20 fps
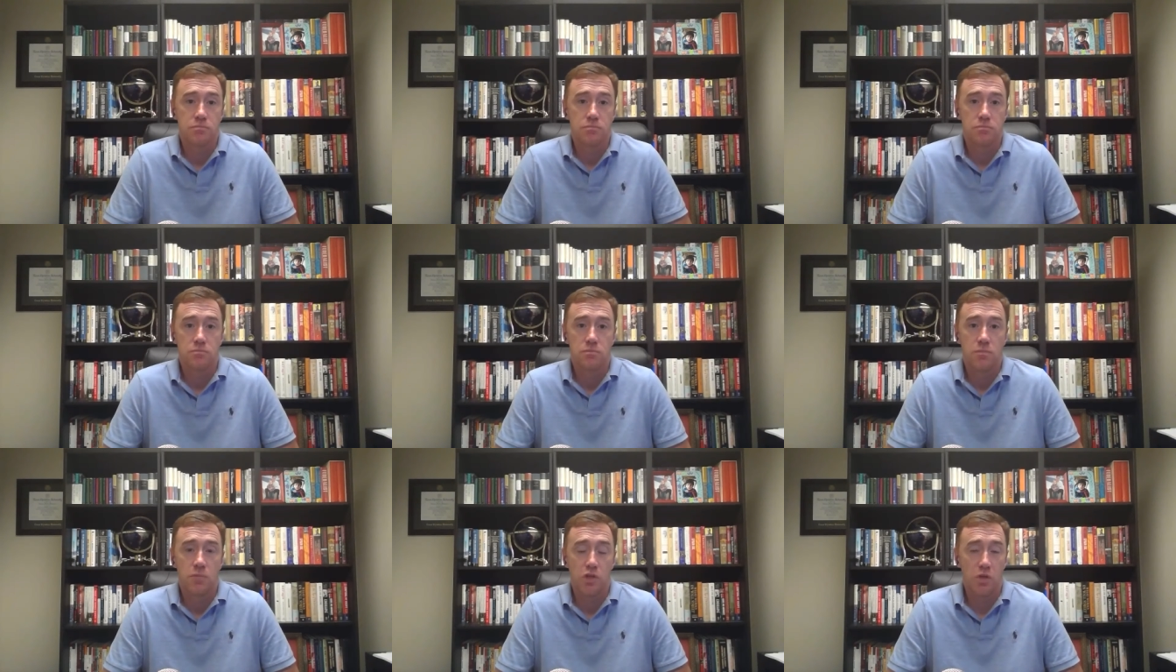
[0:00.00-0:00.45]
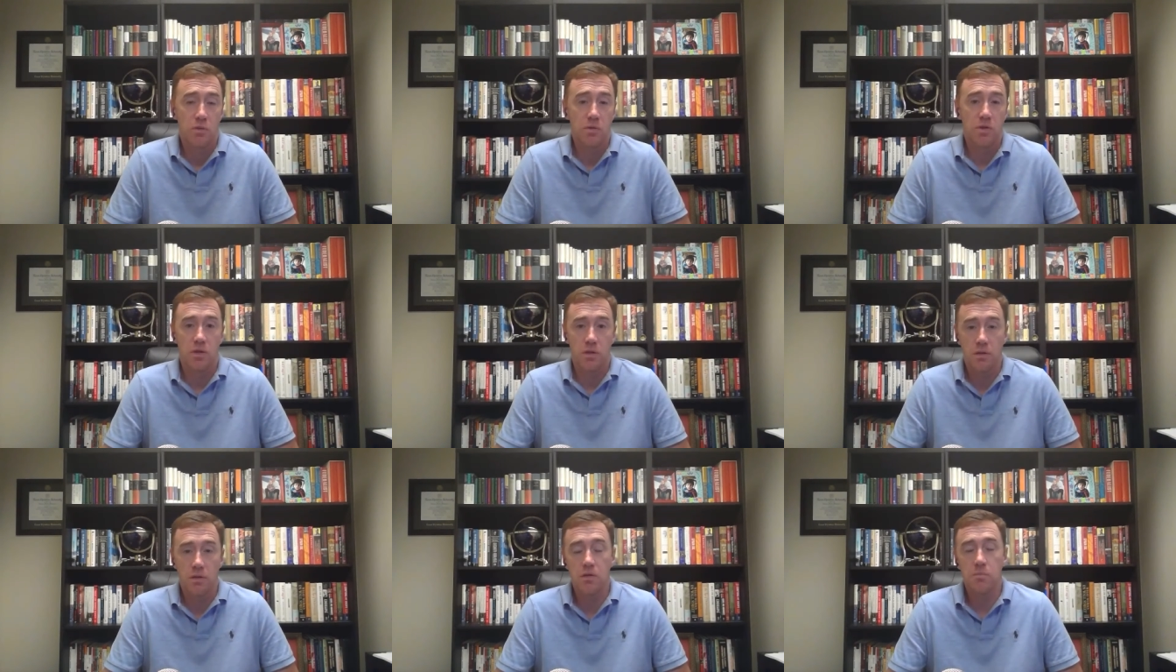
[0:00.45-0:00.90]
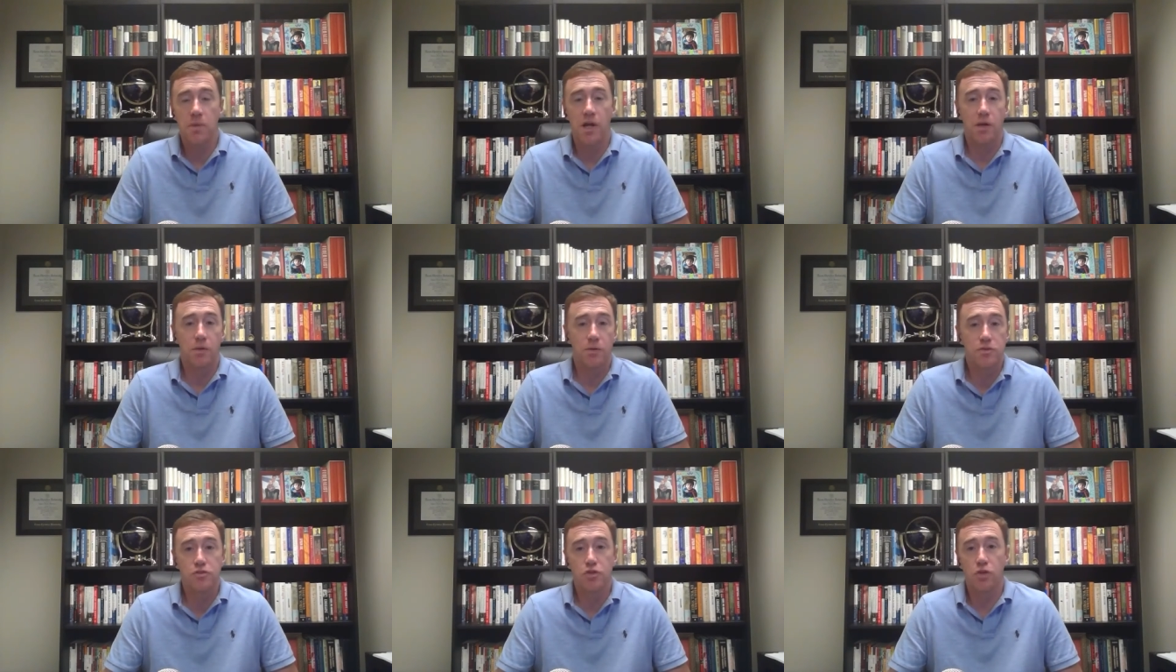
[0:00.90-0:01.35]
not going to do it. You you're
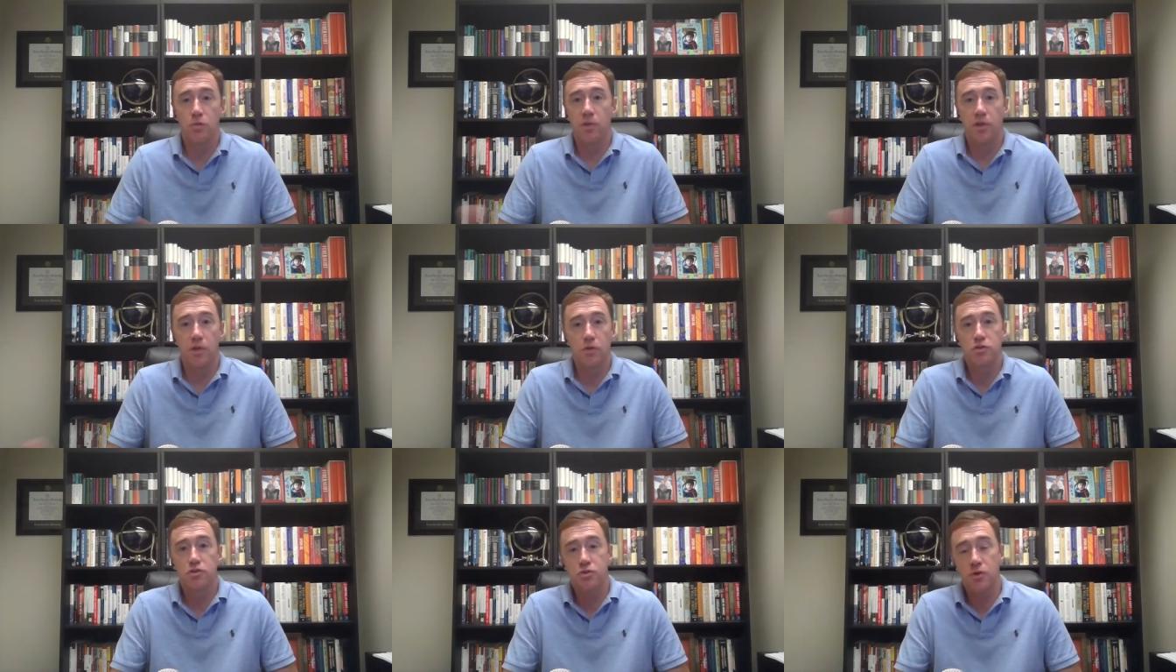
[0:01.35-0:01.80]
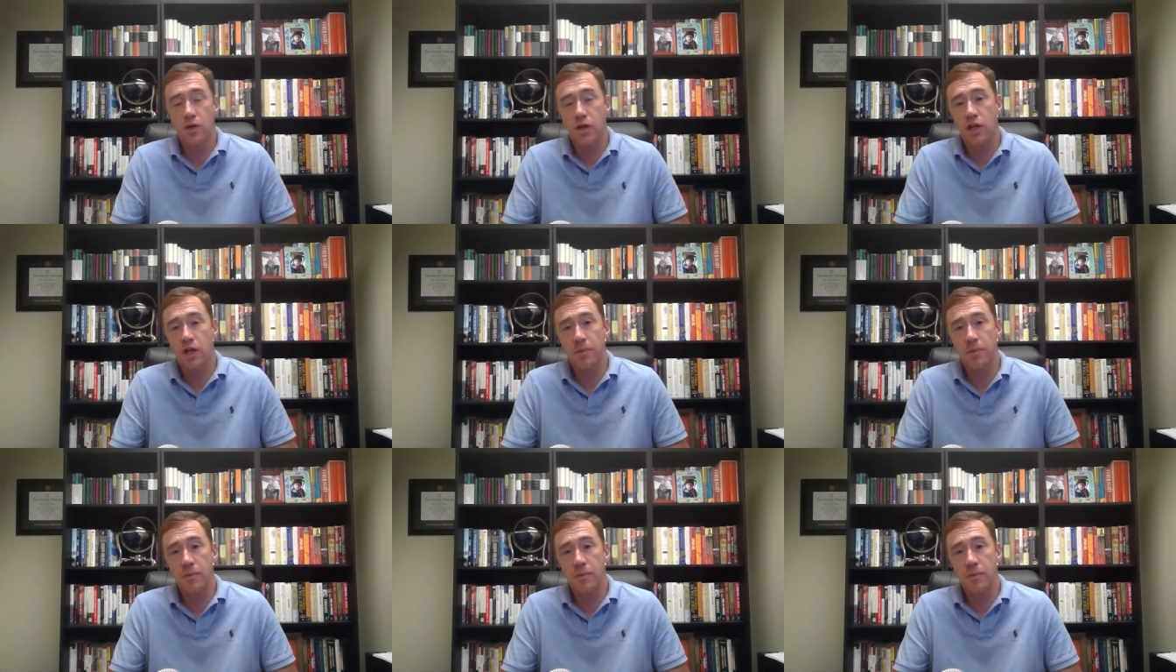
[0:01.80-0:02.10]
might resume the old trend. You might